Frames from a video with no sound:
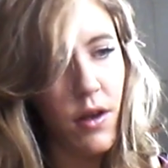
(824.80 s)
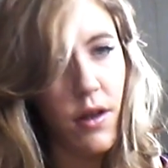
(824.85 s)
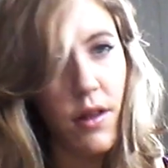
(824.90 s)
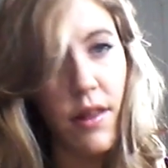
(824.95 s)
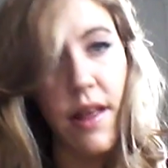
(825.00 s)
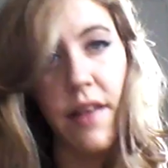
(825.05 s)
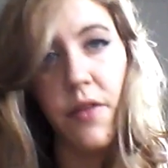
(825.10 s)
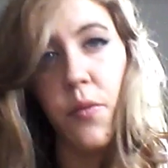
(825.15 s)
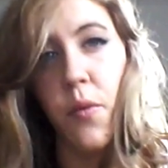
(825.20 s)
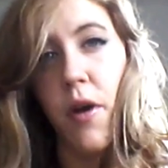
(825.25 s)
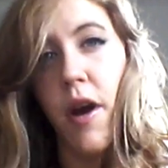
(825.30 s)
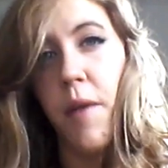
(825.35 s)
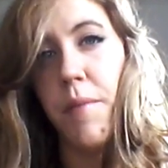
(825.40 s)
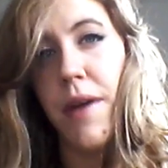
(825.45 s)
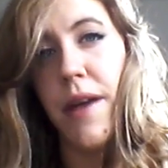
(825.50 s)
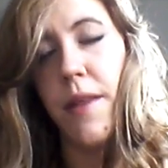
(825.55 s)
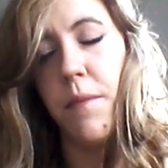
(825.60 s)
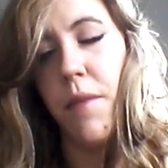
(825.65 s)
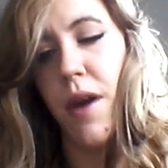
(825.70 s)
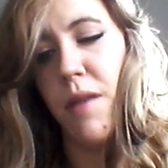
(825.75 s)
That's where I'm
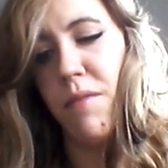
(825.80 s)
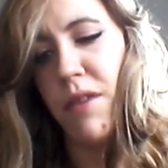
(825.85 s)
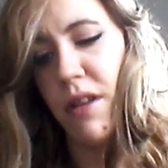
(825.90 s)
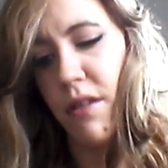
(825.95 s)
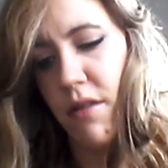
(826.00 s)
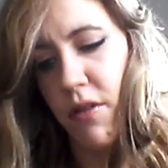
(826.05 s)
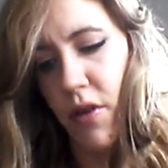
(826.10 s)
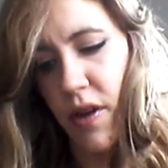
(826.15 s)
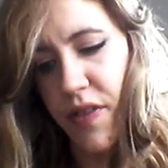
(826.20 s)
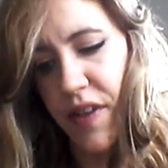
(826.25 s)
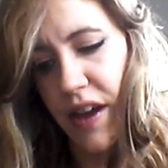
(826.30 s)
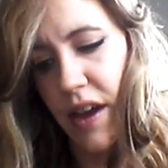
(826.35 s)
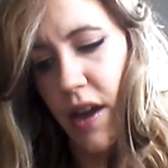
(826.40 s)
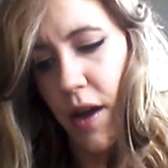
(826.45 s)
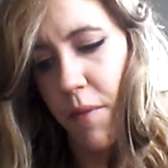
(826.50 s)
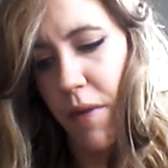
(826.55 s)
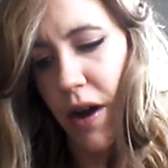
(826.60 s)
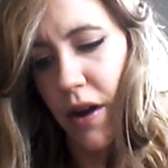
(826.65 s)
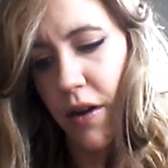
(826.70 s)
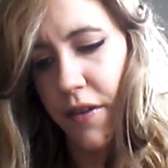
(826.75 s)
at the moment. So I think
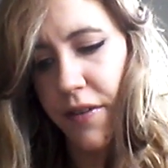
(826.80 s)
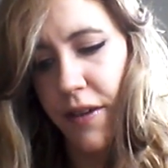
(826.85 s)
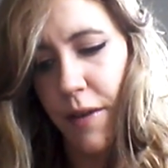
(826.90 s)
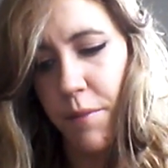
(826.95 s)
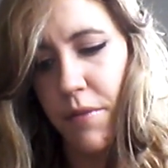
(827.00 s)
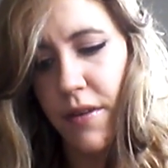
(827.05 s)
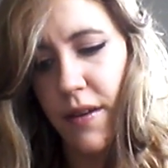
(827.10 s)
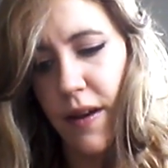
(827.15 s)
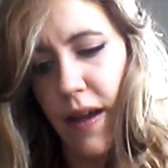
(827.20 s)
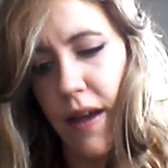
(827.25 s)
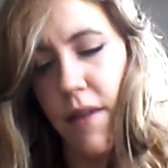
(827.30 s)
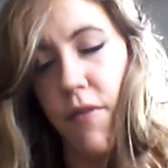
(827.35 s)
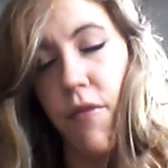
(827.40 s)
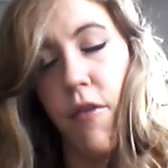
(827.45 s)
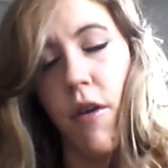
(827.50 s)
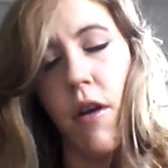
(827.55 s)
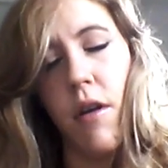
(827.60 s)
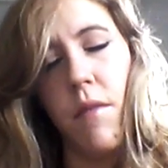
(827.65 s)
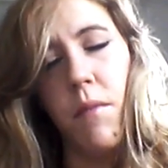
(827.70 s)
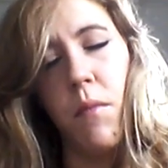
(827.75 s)
I might ask him today
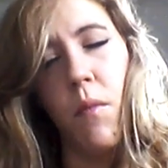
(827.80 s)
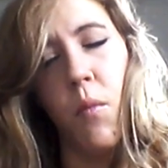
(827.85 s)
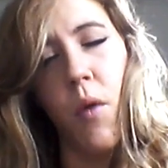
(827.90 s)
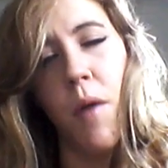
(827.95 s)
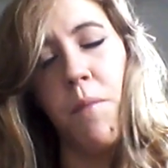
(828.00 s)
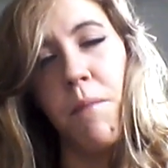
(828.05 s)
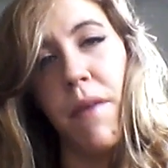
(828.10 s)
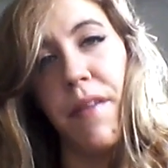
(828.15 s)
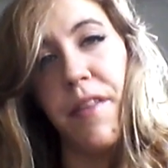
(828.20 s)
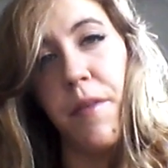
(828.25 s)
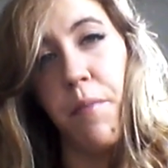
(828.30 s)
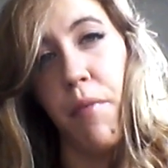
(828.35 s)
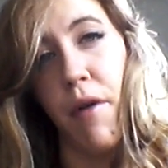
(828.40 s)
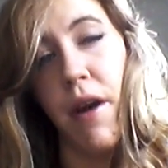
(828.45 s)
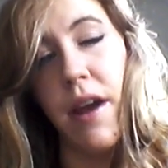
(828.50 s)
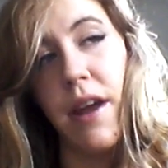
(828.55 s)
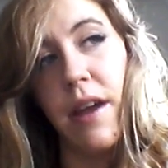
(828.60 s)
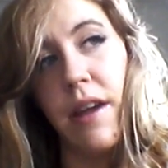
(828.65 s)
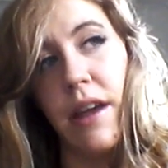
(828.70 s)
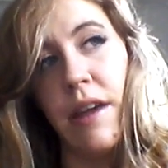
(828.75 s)
for a 1 month
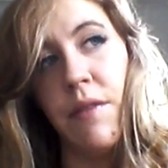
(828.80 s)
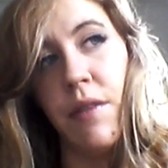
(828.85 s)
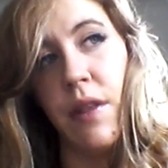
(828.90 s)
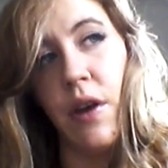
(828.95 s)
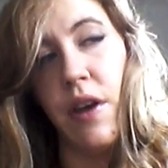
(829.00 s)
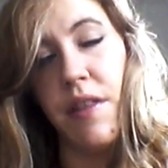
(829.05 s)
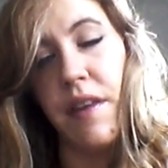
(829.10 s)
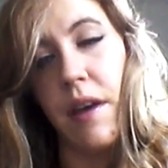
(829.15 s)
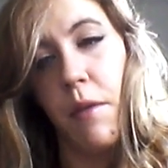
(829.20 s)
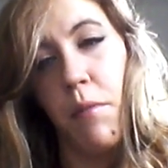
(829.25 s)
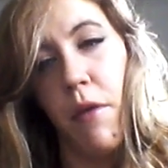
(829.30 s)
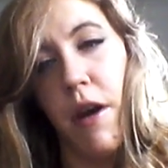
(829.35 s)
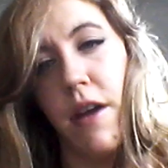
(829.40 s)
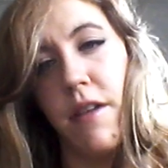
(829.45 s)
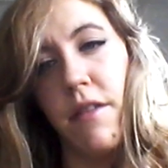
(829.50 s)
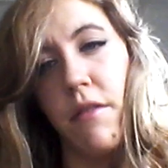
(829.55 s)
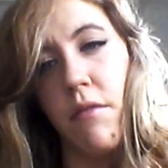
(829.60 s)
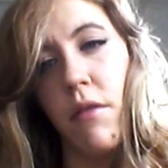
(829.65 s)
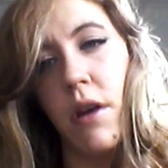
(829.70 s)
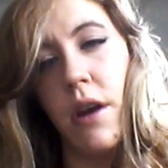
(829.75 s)
break, even though I think
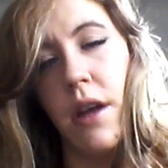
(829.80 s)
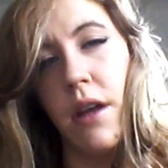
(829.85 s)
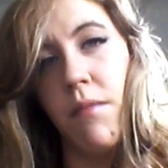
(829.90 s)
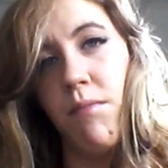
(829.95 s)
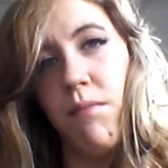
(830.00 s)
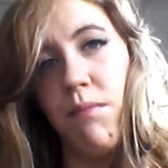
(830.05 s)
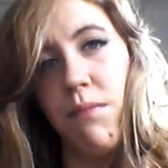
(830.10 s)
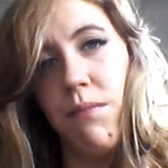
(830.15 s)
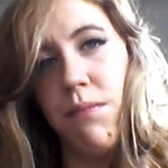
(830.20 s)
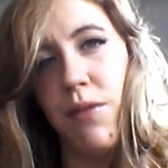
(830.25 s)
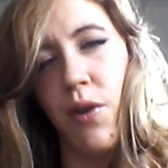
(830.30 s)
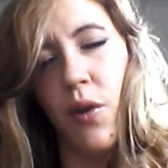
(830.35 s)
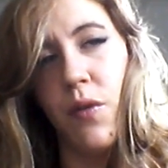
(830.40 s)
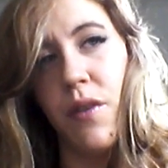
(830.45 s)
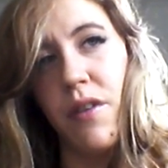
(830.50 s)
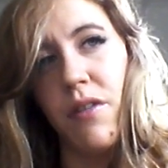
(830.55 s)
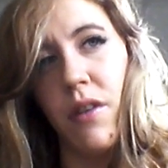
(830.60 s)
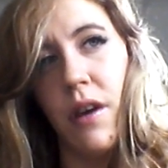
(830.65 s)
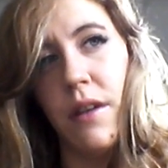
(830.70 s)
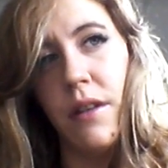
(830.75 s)
breaks are really sort
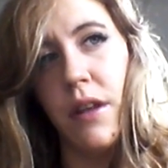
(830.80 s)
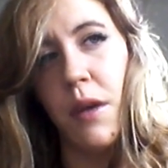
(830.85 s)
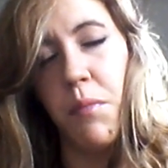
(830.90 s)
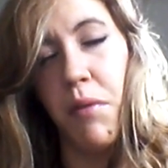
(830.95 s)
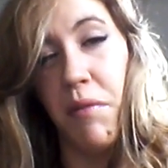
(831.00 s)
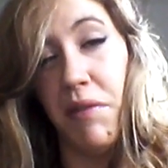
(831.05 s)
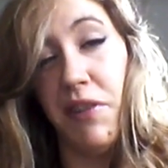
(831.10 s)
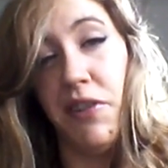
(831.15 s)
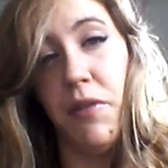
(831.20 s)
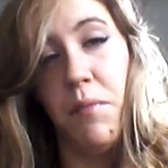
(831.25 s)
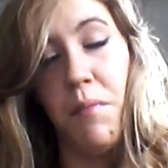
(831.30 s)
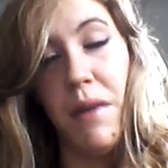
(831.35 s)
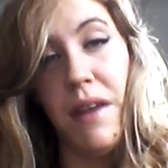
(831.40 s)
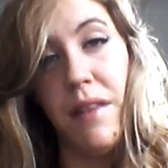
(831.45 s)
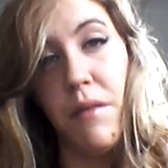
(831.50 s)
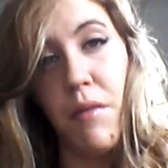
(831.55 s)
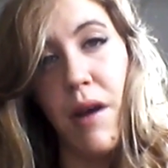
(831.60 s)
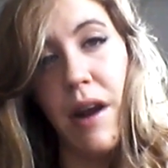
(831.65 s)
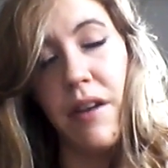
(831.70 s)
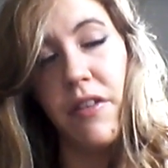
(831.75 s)
of a sign that you probably shouldn't be
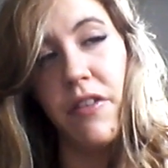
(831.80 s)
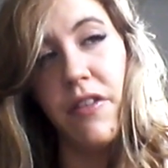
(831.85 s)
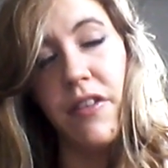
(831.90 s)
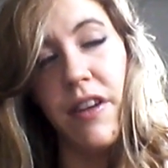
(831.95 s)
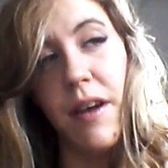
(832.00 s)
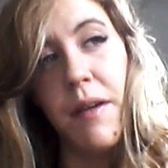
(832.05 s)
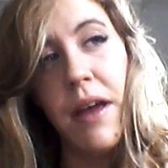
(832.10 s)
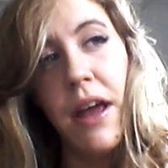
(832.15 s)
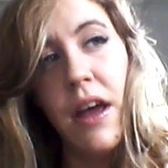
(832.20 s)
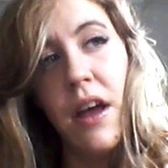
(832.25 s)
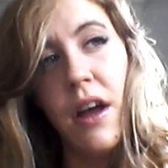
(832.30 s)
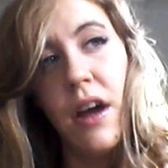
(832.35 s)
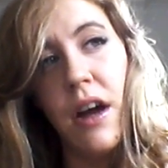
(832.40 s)
in the relationship.